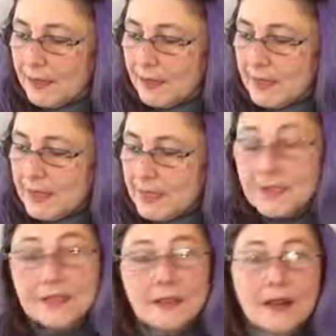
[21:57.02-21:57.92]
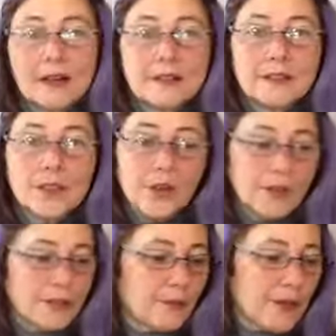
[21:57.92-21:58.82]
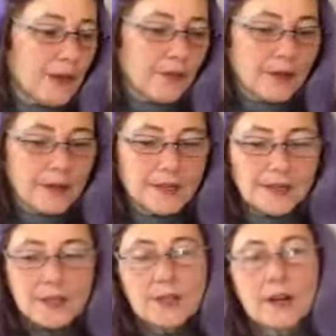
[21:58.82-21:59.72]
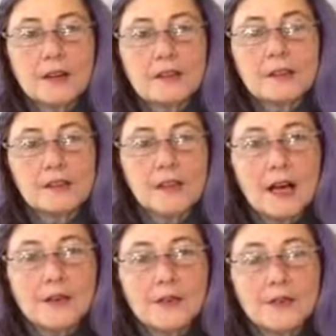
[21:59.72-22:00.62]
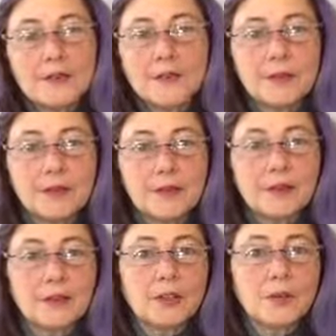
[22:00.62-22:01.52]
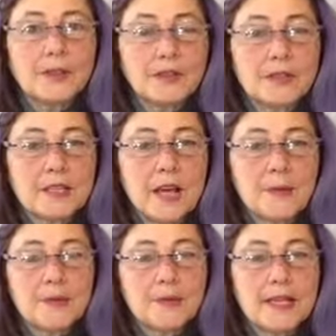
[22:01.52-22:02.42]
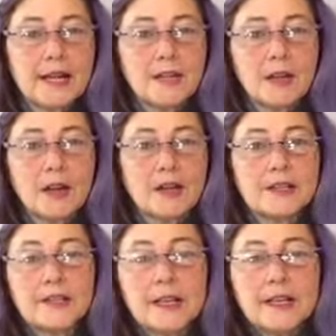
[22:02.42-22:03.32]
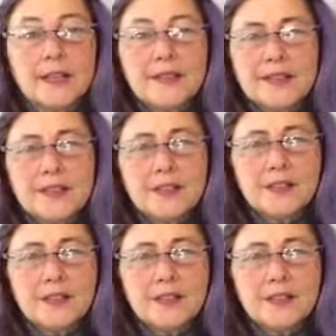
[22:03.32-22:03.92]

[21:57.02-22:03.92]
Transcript: they didn't know, like we have on our T-Touch harness a lot of different loops on the top to attach the harness, and they didn't